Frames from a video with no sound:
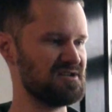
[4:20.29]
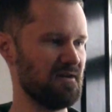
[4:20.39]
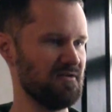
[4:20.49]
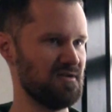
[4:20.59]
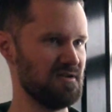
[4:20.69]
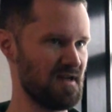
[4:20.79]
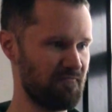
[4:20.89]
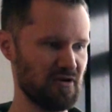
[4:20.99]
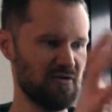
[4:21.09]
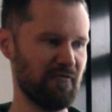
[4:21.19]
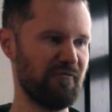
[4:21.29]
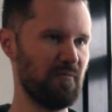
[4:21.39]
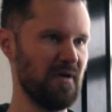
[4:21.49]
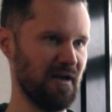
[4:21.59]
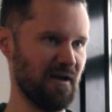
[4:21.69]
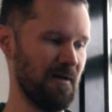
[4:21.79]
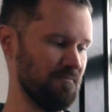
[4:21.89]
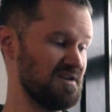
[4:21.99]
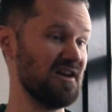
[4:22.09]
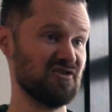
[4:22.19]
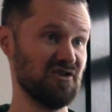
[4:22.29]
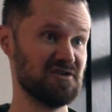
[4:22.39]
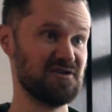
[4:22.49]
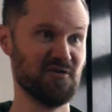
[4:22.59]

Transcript: turns out that they're very good at flipping textures.